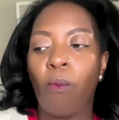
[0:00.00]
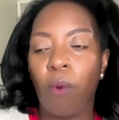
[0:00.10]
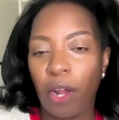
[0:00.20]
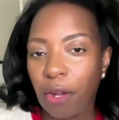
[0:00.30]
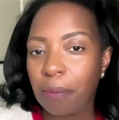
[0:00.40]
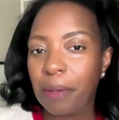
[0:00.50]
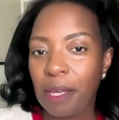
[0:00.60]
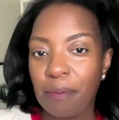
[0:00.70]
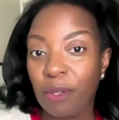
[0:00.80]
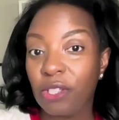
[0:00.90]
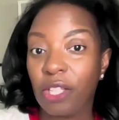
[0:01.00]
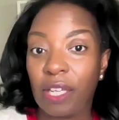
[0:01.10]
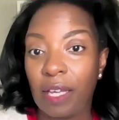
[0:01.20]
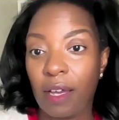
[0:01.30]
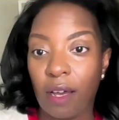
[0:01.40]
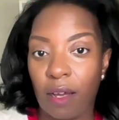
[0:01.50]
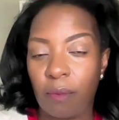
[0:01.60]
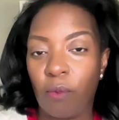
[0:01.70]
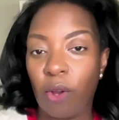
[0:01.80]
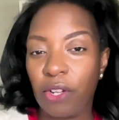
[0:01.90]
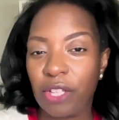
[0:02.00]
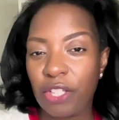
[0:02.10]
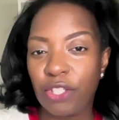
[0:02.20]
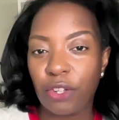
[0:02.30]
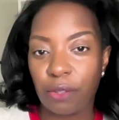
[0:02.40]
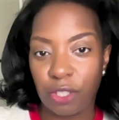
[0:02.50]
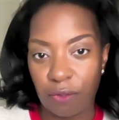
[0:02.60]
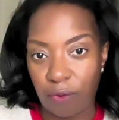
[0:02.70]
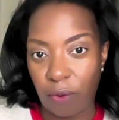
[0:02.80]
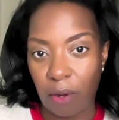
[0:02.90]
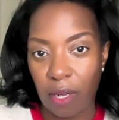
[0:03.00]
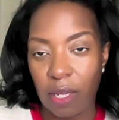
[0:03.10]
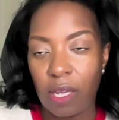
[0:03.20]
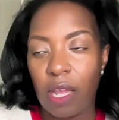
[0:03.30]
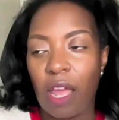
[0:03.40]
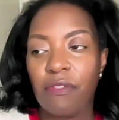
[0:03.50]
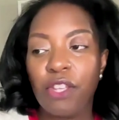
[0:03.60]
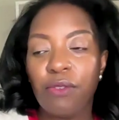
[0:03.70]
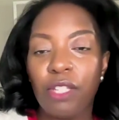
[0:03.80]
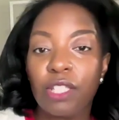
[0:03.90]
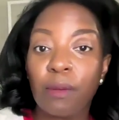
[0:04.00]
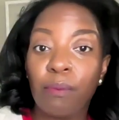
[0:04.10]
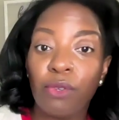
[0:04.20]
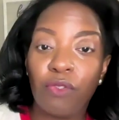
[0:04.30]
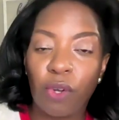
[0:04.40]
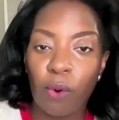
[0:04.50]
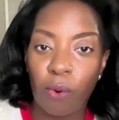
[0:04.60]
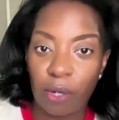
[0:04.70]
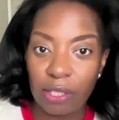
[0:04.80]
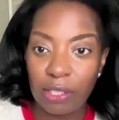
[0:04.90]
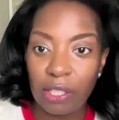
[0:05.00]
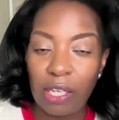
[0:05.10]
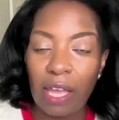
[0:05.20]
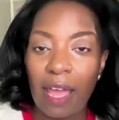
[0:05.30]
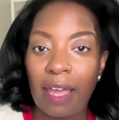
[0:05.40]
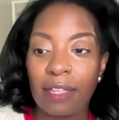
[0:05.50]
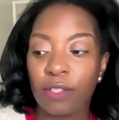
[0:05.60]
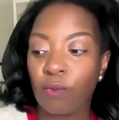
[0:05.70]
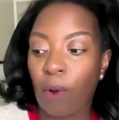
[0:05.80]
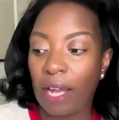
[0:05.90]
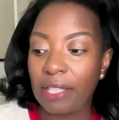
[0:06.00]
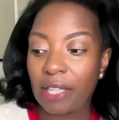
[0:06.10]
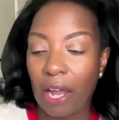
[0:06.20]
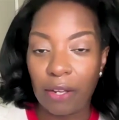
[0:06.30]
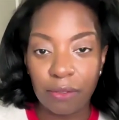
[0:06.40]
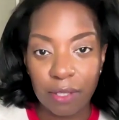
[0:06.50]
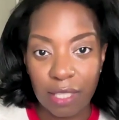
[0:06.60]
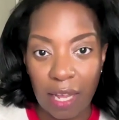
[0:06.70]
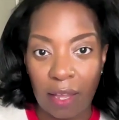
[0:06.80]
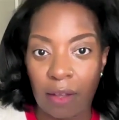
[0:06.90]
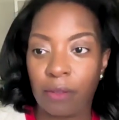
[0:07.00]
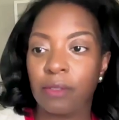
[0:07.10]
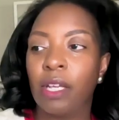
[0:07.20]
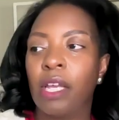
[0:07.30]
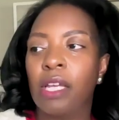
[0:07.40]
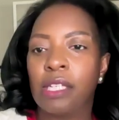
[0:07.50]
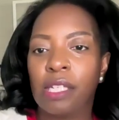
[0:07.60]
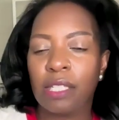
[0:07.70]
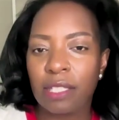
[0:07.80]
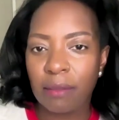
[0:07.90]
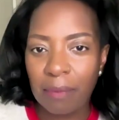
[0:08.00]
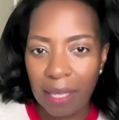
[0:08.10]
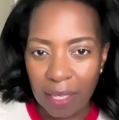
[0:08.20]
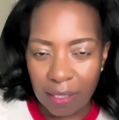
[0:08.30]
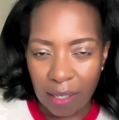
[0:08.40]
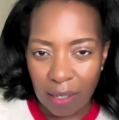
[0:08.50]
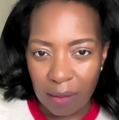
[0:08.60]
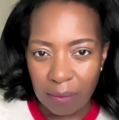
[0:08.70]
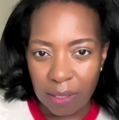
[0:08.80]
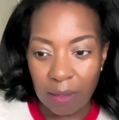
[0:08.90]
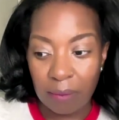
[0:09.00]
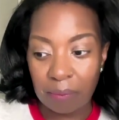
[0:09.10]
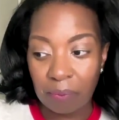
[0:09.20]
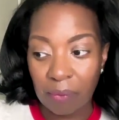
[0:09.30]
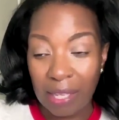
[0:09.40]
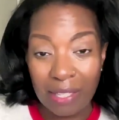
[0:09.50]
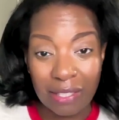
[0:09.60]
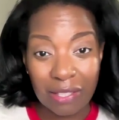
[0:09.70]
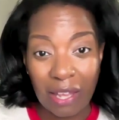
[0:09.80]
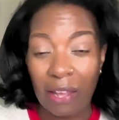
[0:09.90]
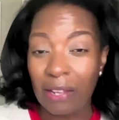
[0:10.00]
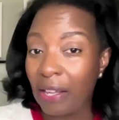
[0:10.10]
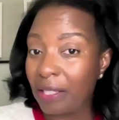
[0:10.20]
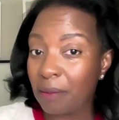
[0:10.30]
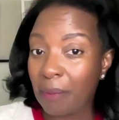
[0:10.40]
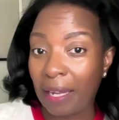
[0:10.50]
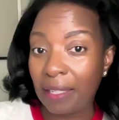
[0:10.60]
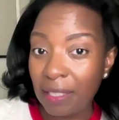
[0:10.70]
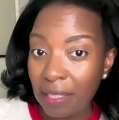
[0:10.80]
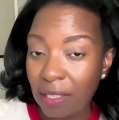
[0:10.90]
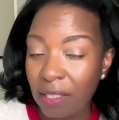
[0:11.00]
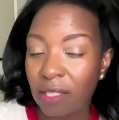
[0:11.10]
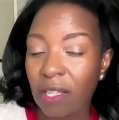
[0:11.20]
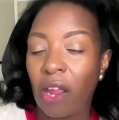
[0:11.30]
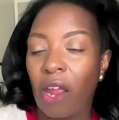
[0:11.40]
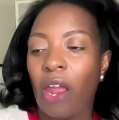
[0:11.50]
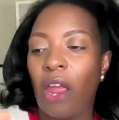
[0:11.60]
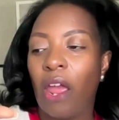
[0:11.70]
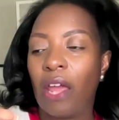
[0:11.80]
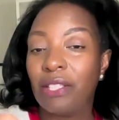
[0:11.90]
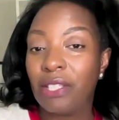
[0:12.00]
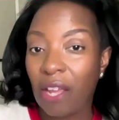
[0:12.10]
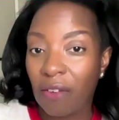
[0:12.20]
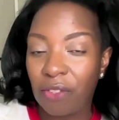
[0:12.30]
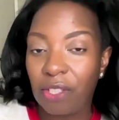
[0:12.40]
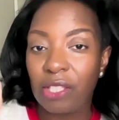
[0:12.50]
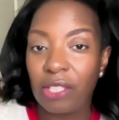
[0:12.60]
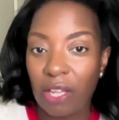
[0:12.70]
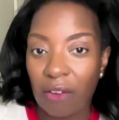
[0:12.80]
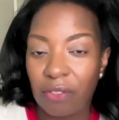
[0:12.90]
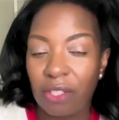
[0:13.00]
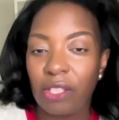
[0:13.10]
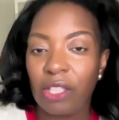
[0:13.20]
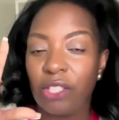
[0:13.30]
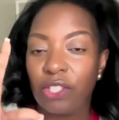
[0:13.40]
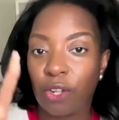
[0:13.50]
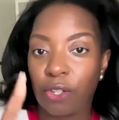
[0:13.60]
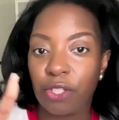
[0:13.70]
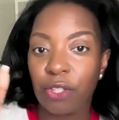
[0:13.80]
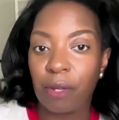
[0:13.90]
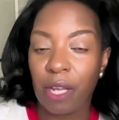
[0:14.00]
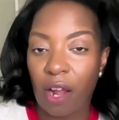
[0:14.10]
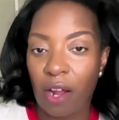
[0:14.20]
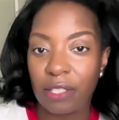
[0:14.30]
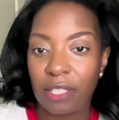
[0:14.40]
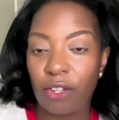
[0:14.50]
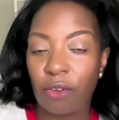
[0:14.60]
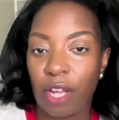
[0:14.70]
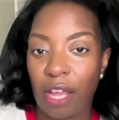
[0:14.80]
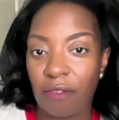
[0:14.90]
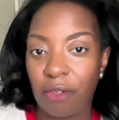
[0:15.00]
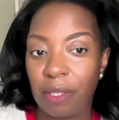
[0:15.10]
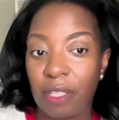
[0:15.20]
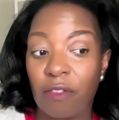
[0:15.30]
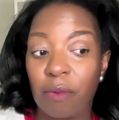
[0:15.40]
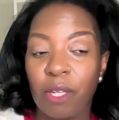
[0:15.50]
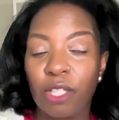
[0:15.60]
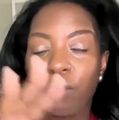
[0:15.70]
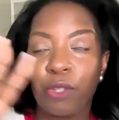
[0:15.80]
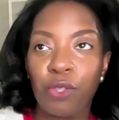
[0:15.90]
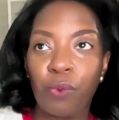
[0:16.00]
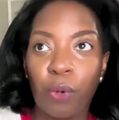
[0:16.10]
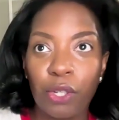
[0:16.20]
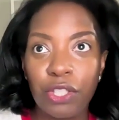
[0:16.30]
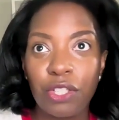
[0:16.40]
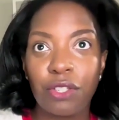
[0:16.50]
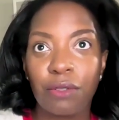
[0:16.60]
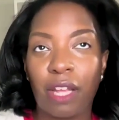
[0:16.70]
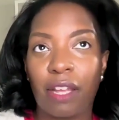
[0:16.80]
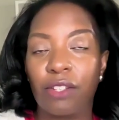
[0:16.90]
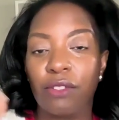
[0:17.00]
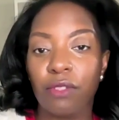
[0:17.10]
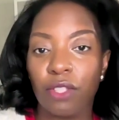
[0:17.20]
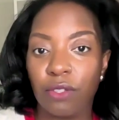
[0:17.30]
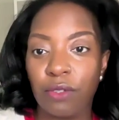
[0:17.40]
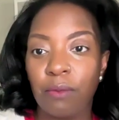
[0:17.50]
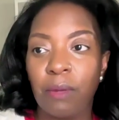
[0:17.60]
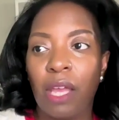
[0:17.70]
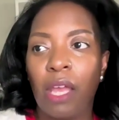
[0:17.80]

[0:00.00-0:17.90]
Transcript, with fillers: What are people looking up? What are they searching for? And then you need to move accordingly and write titles down, get some insight and some ideas, and definitely, definitely start to create content on an evergreen level, because what you want to do, like YouTube,